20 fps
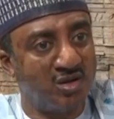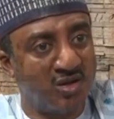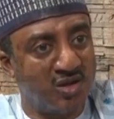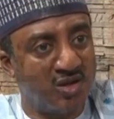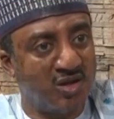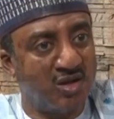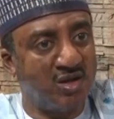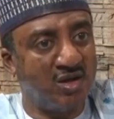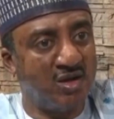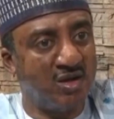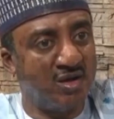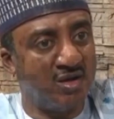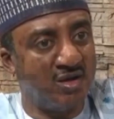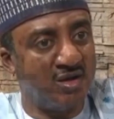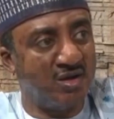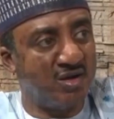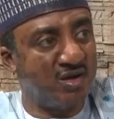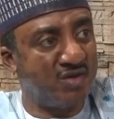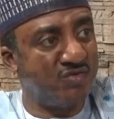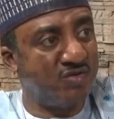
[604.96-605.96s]

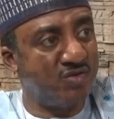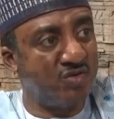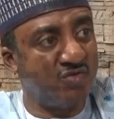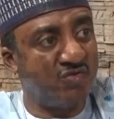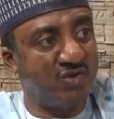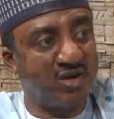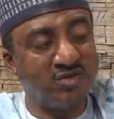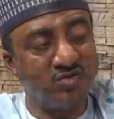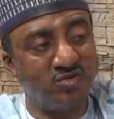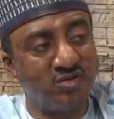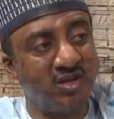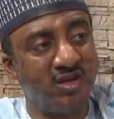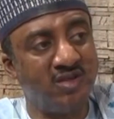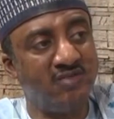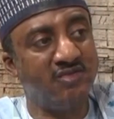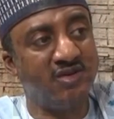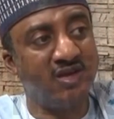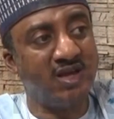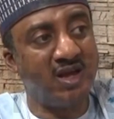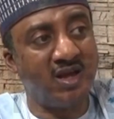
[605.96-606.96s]
uh, revenue virtually
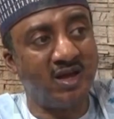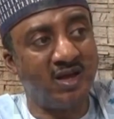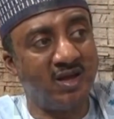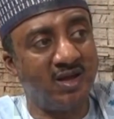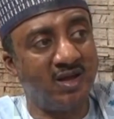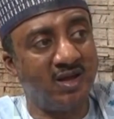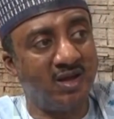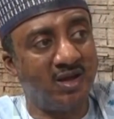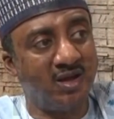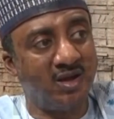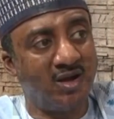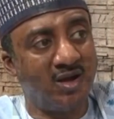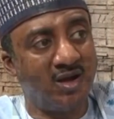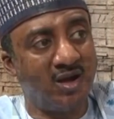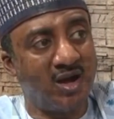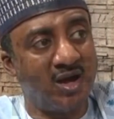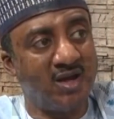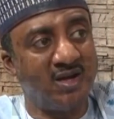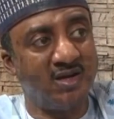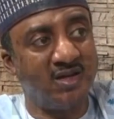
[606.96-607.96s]
every year,
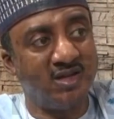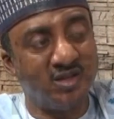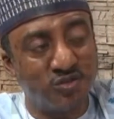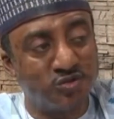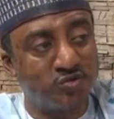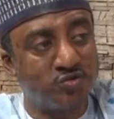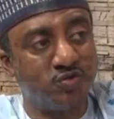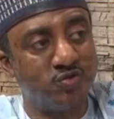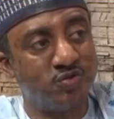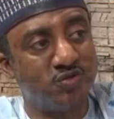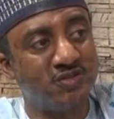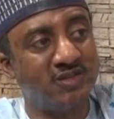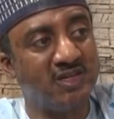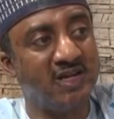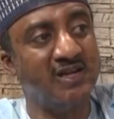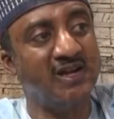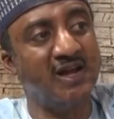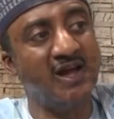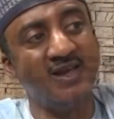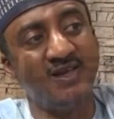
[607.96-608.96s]
and the institutions
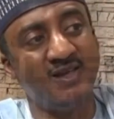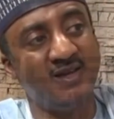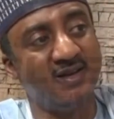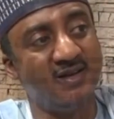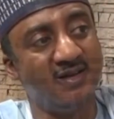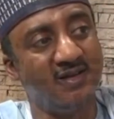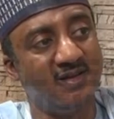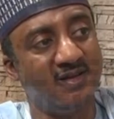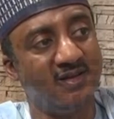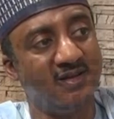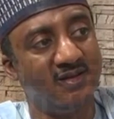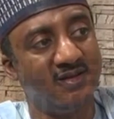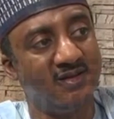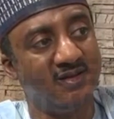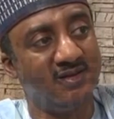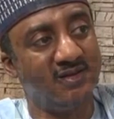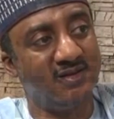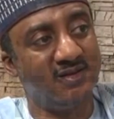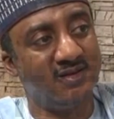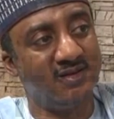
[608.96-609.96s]
are dying.
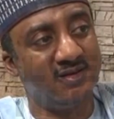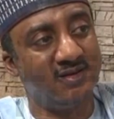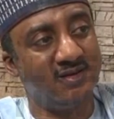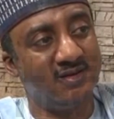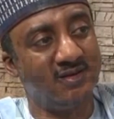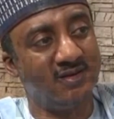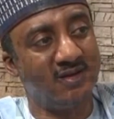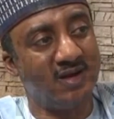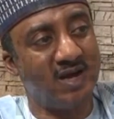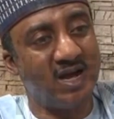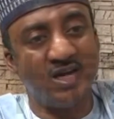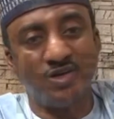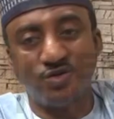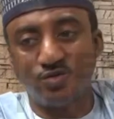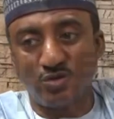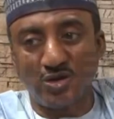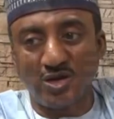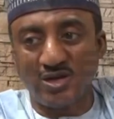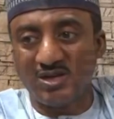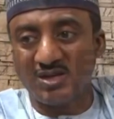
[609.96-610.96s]
I
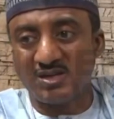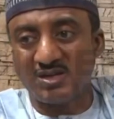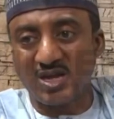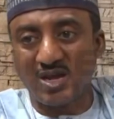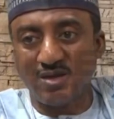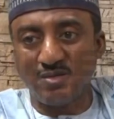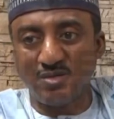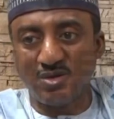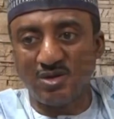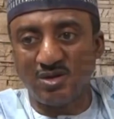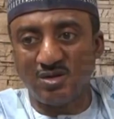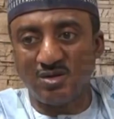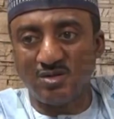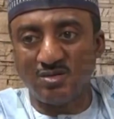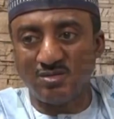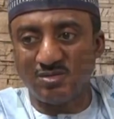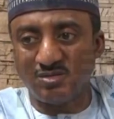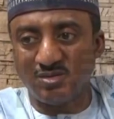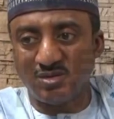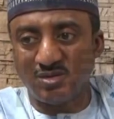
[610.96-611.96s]
saw at the time the
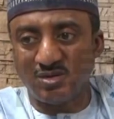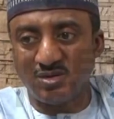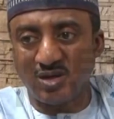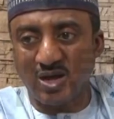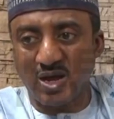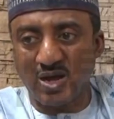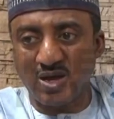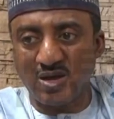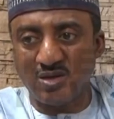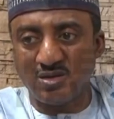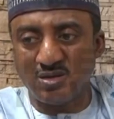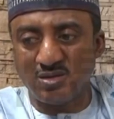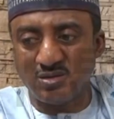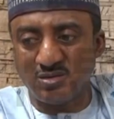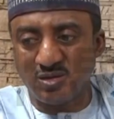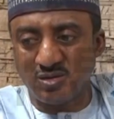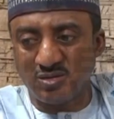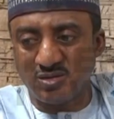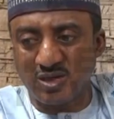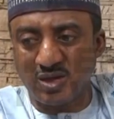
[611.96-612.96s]
uh,
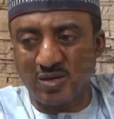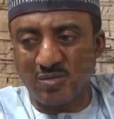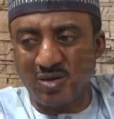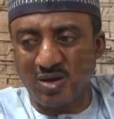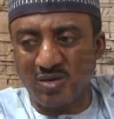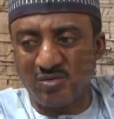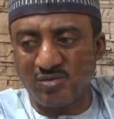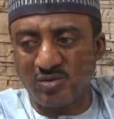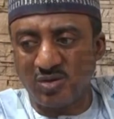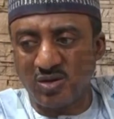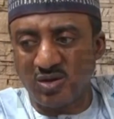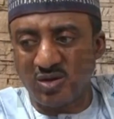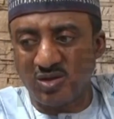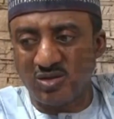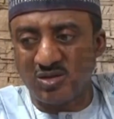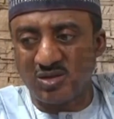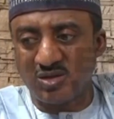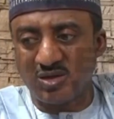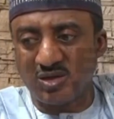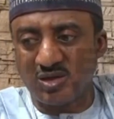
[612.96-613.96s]
I, JAMB have
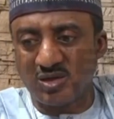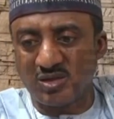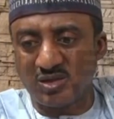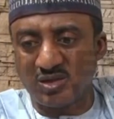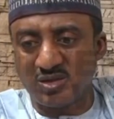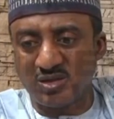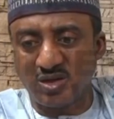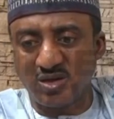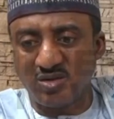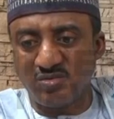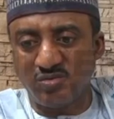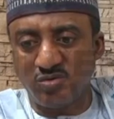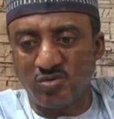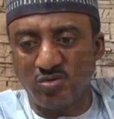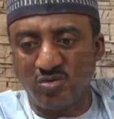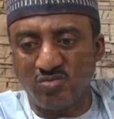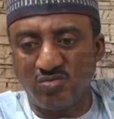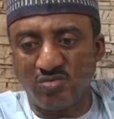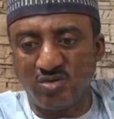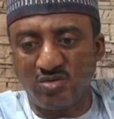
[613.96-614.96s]
generated a
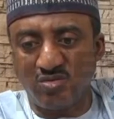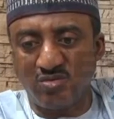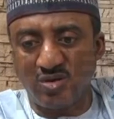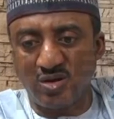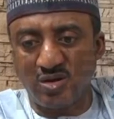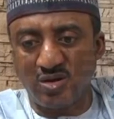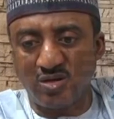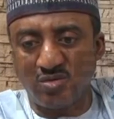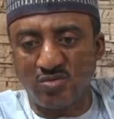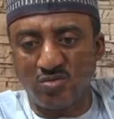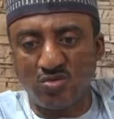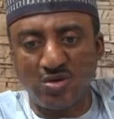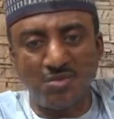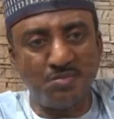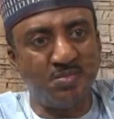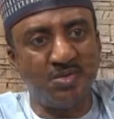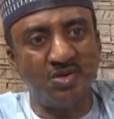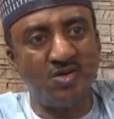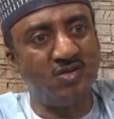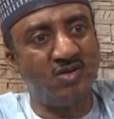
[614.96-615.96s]
revenue of over 1
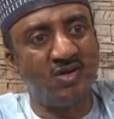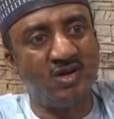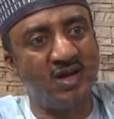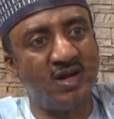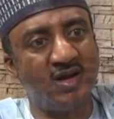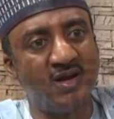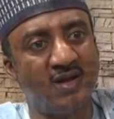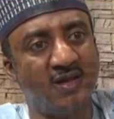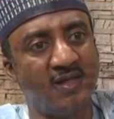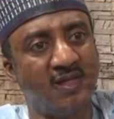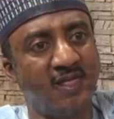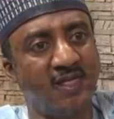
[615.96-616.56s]
billion naira.